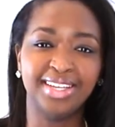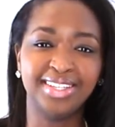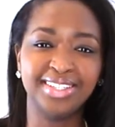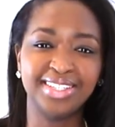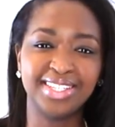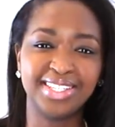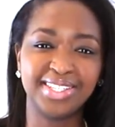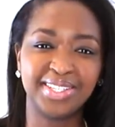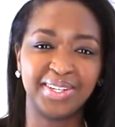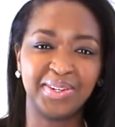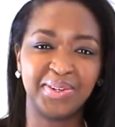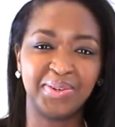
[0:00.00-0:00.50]

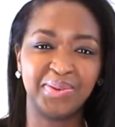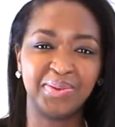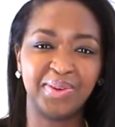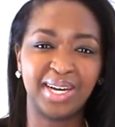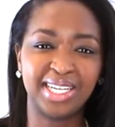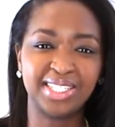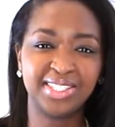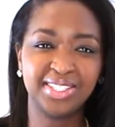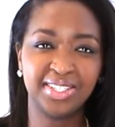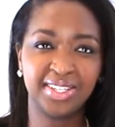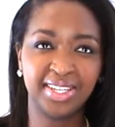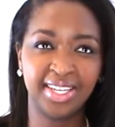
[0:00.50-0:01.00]
So
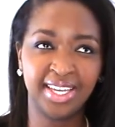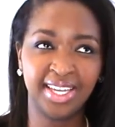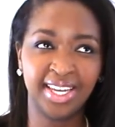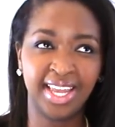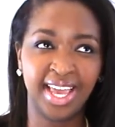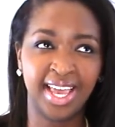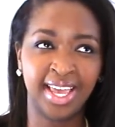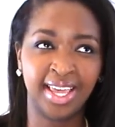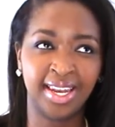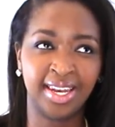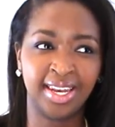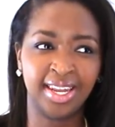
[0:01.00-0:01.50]
I took it,
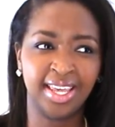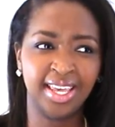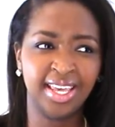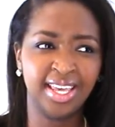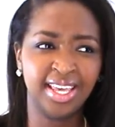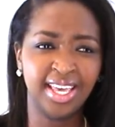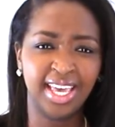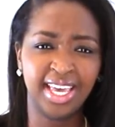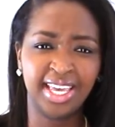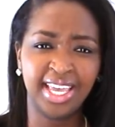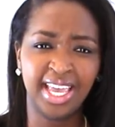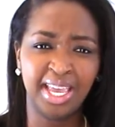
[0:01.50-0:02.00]

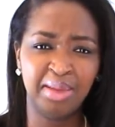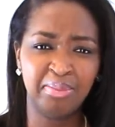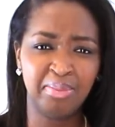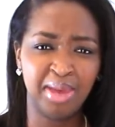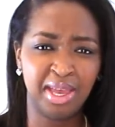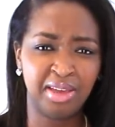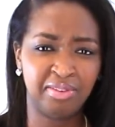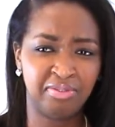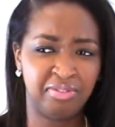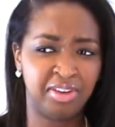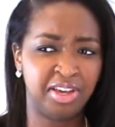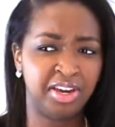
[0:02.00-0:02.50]
and it came
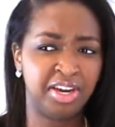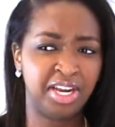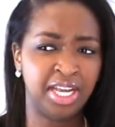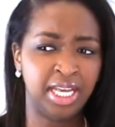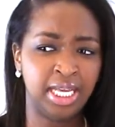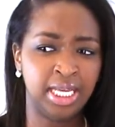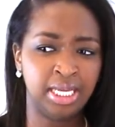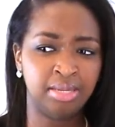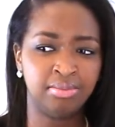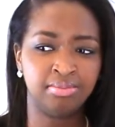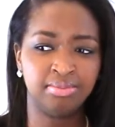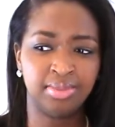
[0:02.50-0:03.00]
back
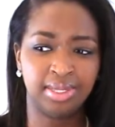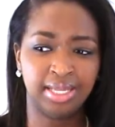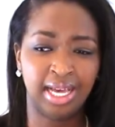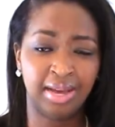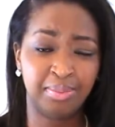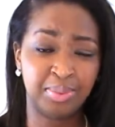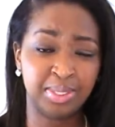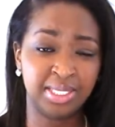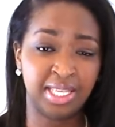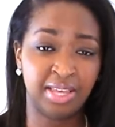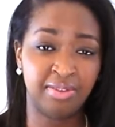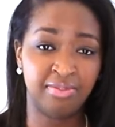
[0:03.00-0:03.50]
very, I
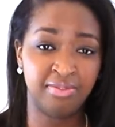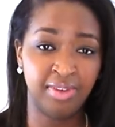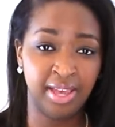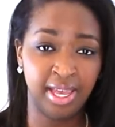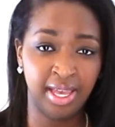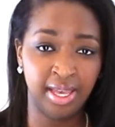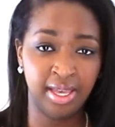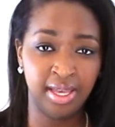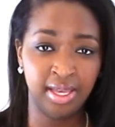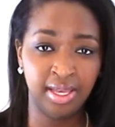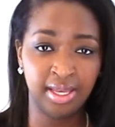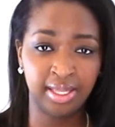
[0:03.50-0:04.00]
would say,
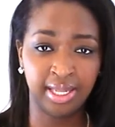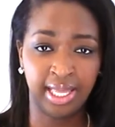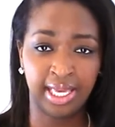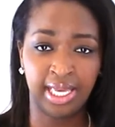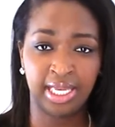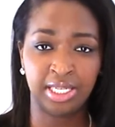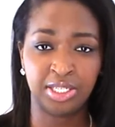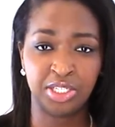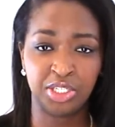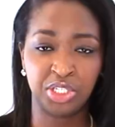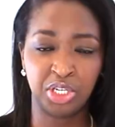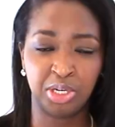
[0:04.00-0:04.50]
vague, like
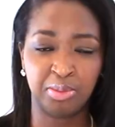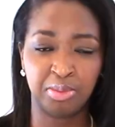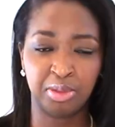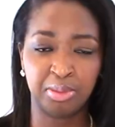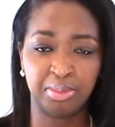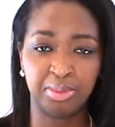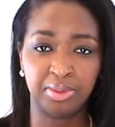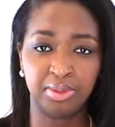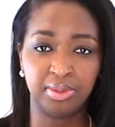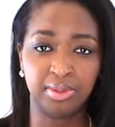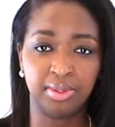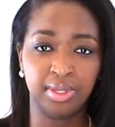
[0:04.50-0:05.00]

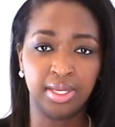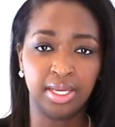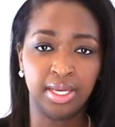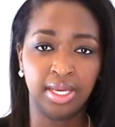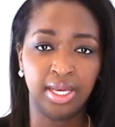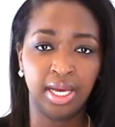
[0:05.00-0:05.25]
indeterminable.